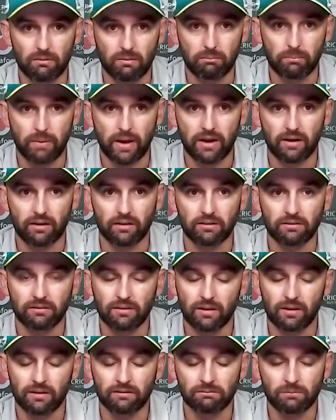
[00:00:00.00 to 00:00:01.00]

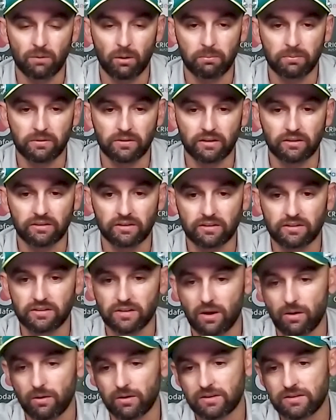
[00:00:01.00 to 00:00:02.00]
batter opposition,
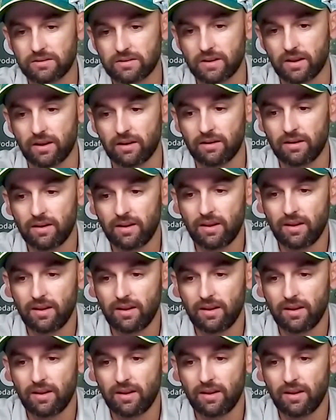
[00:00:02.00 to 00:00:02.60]
so it's a